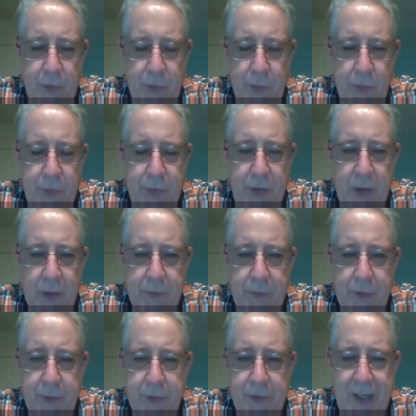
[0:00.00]
to settle
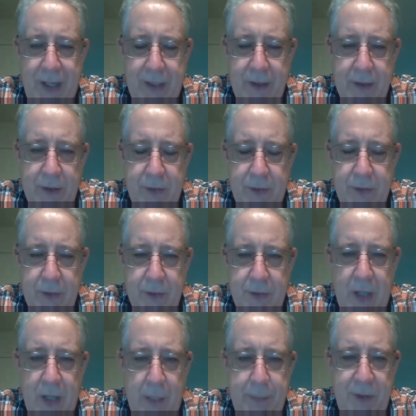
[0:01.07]
for seconds,
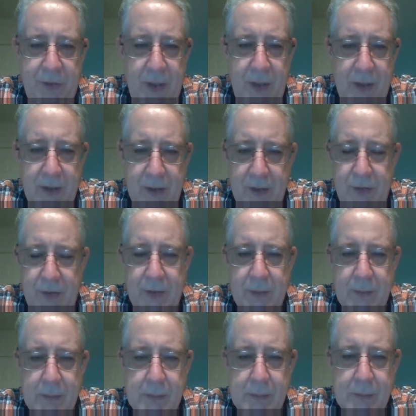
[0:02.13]
sloppy seconds,
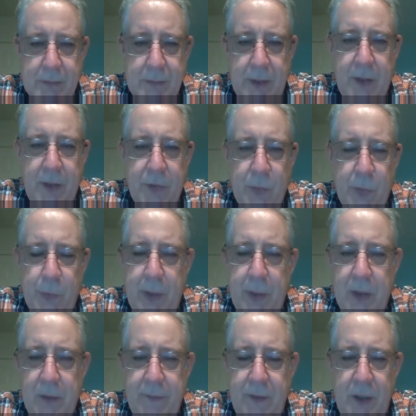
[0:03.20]
because it was
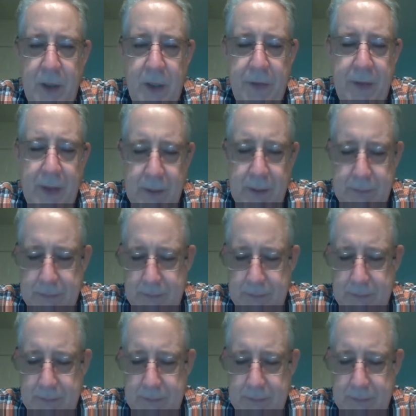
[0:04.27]
better than nothing.